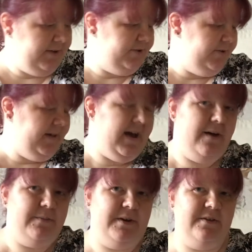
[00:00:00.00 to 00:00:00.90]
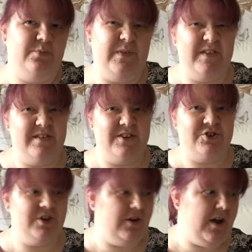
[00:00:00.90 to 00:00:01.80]
I'll do that, because with the
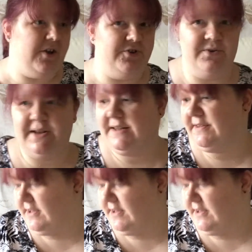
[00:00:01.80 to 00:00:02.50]
stitch along I do like to